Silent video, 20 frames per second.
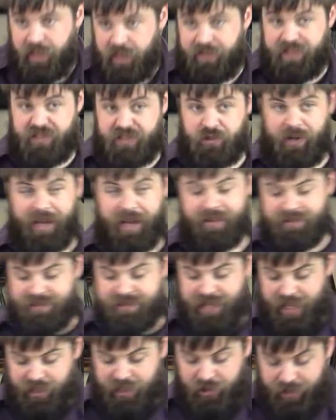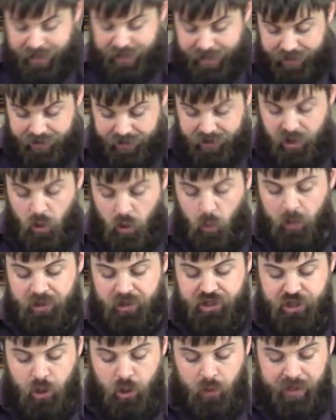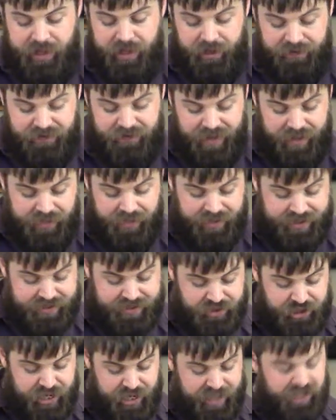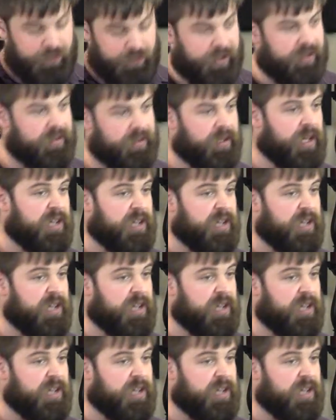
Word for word: These trials that you're in will show that your faith is genuine.